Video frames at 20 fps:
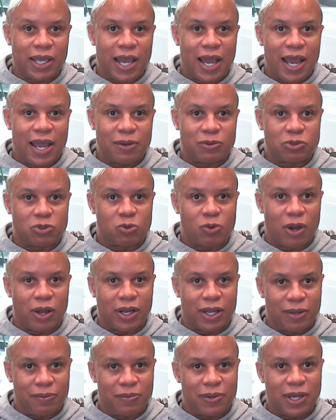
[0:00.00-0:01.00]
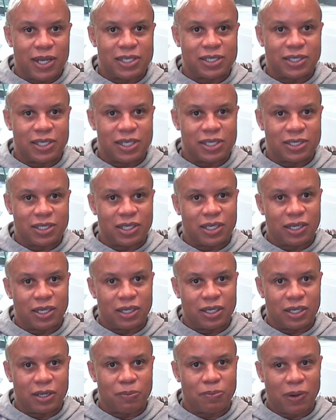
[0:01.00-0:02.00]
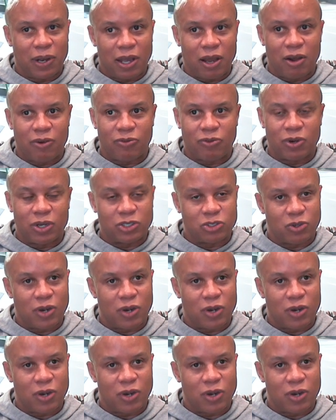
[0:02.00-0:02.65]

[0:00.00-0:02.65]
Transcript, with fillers: games throughout the NBA season and in the playoff run,